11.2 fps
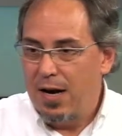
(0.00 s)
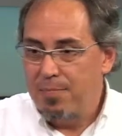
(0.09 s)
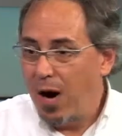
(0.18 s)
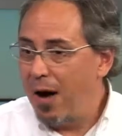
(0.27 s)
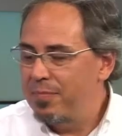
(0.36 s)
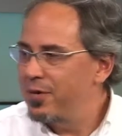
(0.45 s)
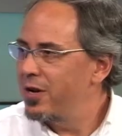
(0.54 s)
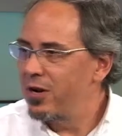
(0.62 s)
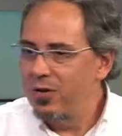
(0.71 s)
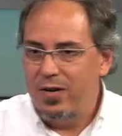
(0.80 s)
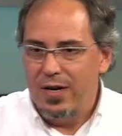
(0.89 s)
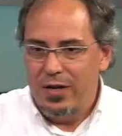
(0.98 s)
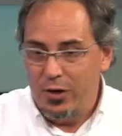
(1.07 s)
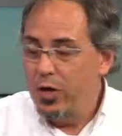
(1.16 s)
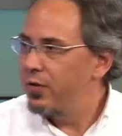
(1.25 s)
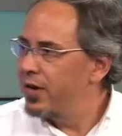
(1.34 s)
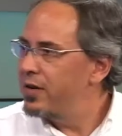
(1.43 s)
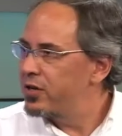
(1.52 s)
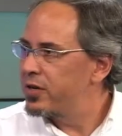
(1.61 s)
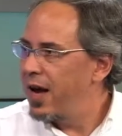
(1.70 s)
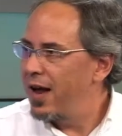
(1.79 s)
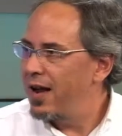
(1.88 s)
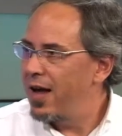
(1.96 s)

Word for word: Bob, you know, you know the internet,